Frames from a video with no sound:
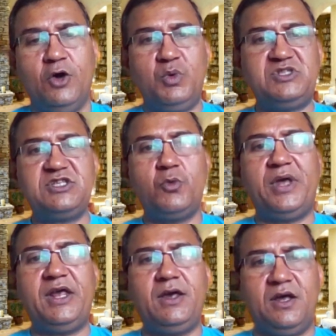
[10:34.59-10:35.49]
which is a
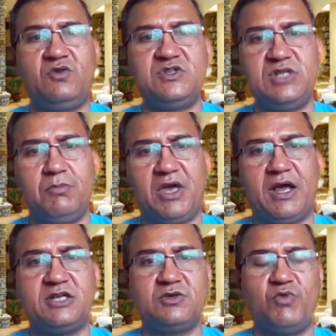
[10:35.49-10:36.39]
very interesting
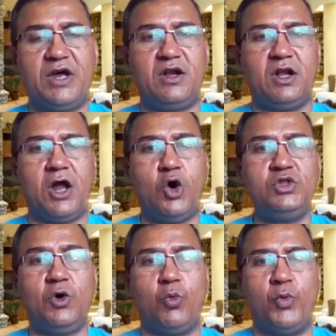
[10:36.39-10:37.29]
mechanism where now
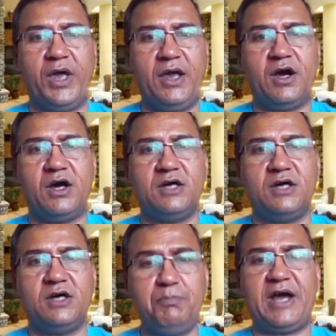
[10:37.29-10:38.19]
the way
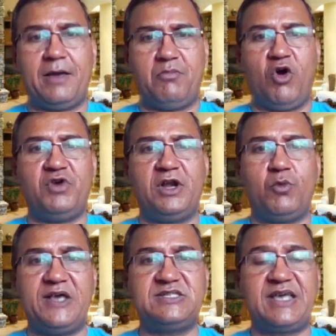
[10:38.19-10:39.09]
sleep time of a
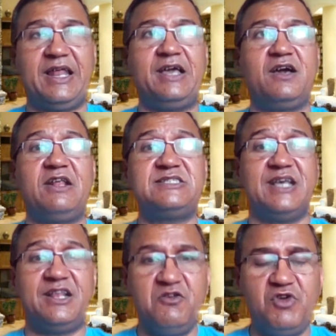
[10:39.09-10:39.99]
device can increase
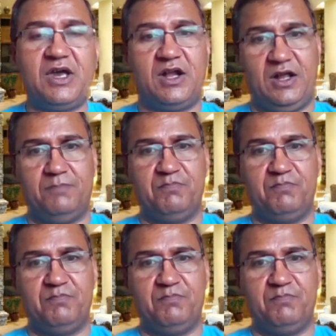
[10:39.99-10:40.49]
significantly.